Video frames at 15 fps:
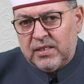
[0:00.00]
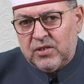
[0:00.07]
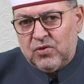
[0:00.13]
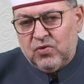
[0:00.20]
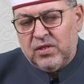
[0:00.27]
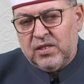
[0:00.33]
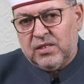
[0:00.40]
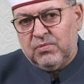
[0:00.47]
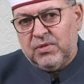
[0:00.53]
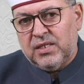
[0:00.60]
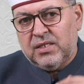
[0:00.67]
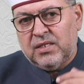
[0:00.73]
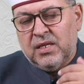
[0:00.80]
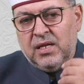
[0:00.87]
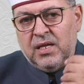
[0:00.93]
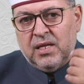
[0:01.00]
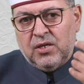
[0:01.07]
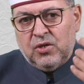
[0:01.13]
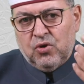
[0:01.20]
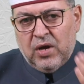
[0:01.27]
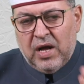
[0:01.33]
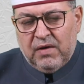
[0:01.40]
So this means
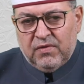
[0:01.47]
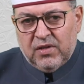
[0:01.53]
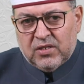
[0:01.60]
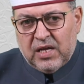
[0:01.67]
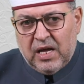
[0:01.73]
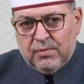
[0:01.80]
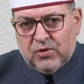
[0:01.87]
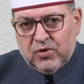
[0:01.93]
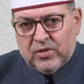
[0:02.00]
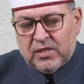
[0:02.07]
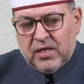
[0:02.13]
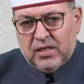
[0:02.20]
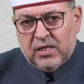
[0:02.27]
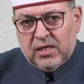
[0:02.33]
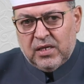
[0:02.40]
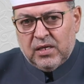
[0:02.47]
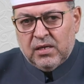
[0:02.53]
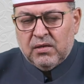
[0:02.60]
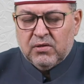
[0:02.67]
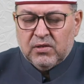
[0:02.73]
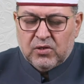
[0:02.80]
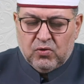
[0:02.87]
you have the time to study.
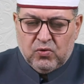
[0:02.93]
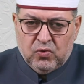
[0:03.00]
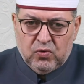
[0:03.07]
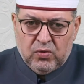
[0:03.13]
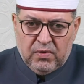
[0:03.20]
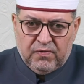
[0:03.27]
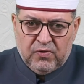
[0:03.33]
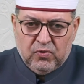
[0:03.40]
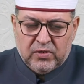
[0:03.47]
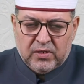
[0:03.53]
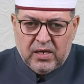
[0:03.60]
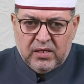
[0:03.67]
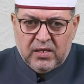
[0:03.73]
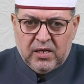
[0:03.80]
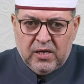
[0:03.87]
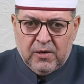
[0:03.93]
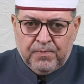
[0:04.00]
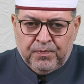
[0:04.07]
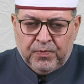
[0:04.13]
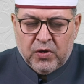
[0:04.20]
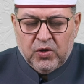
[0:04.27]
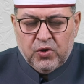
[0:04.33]
So if you study,
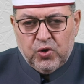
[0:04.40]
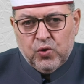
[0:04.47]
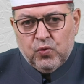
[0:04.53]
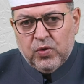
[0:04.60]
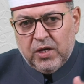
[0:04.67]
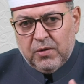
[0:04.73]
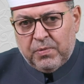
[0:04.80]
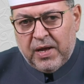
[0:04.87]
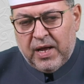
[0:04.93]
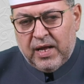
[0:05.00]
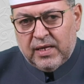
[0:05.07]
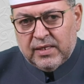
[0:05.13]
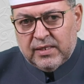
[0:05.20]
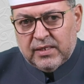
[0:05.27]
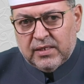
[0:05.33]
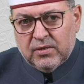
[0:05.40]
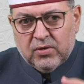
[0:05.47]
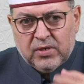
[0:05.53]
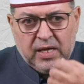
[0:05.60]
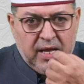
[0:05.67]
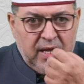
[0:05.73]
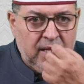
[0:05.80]
you will pass,
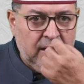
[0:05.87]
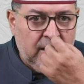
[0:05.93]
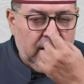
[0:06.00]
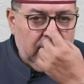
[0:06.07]
okay?